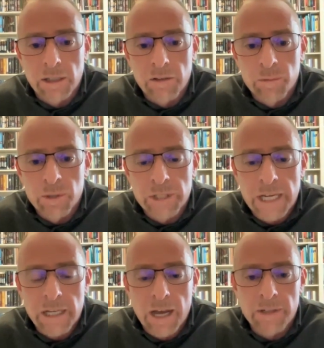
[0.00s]
of the
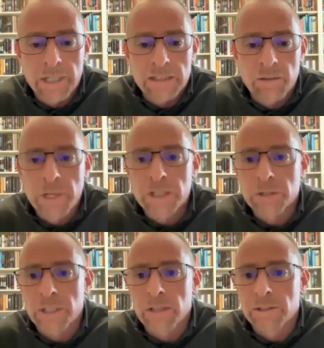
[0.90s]
Mosaic covenant as a
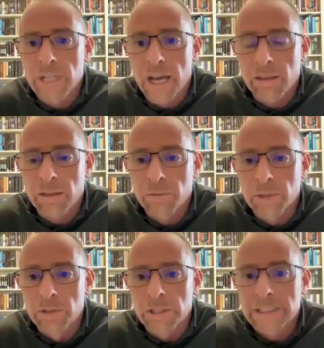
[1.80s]
ministry of death, we
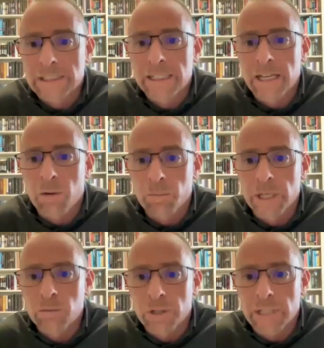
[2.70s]
really see that
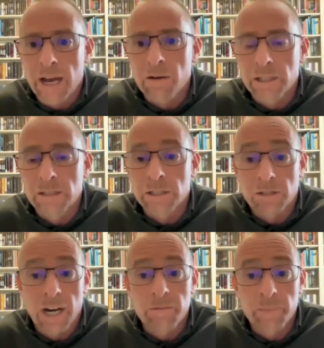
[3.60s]
being worked out in the
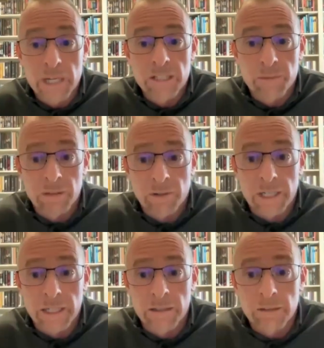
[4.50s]
tribe of Benjamin
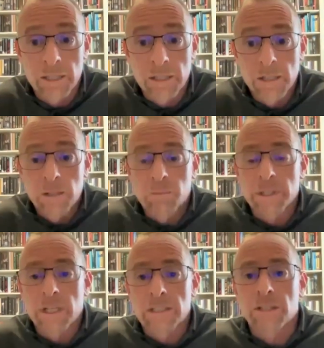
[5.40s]
right here, mm-hmm.
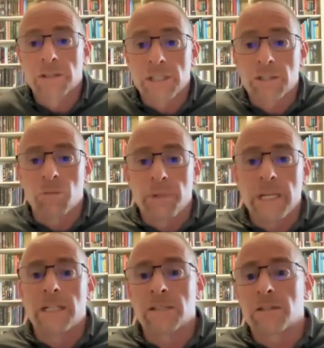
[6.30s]
because their
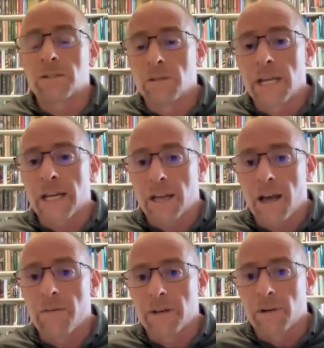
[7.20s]
disobedience to that
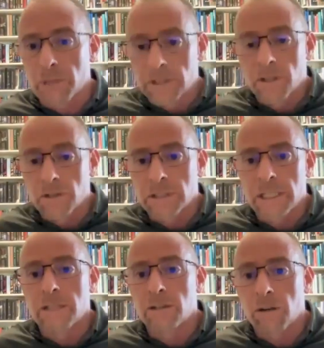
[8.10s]
covenant resulted
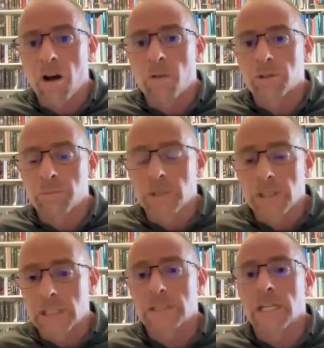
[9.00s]
in their almost
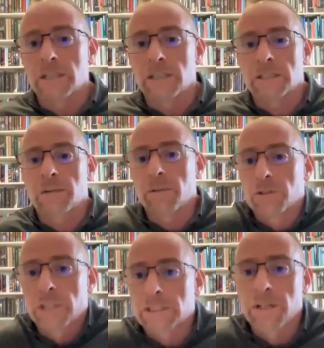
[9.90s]
extinction, except for
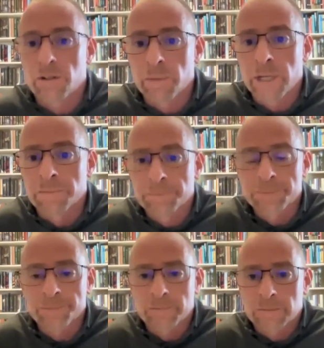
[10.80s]
those 600 men.
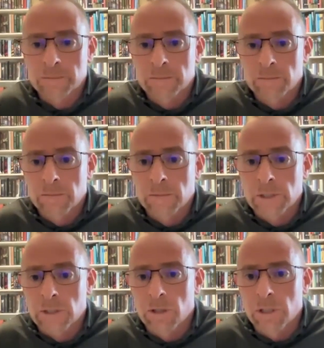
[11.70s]

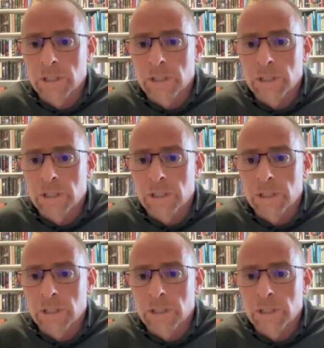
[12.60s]
Wow. So,